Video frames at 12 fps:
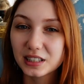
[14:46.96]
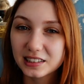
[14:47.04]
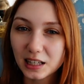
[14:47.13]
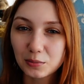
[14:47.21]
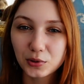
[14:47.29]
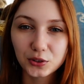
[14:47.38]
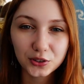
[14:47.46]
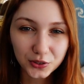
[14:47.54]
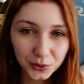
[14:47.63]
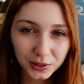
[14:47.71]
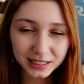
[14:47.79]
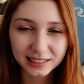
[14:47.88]
example, the
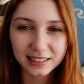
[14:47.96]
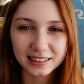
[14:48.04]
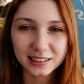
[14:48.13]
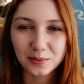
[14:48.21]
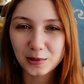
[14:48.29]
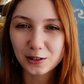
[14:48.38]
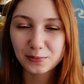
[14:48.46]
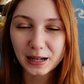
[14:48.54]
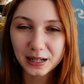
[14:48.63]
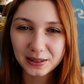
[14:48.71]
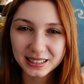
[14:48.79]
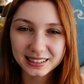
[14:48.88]
sewer system of
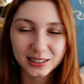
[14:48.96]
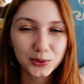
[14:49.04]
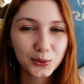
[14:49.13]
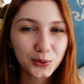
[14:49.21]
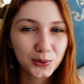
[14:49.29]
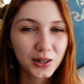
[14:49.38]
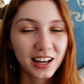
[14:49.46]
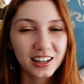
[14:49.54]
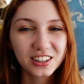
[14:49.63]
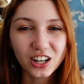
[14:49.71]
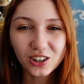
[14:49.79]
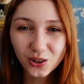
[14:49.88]
Paris or
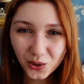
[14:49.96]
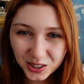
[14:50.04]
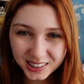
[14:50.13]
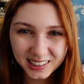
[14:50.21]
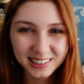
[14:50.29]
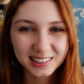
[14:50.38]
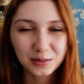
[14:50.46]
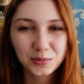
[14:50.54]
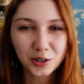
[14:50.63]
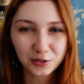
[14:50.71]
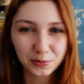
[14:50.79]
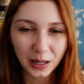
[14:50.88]
the law system of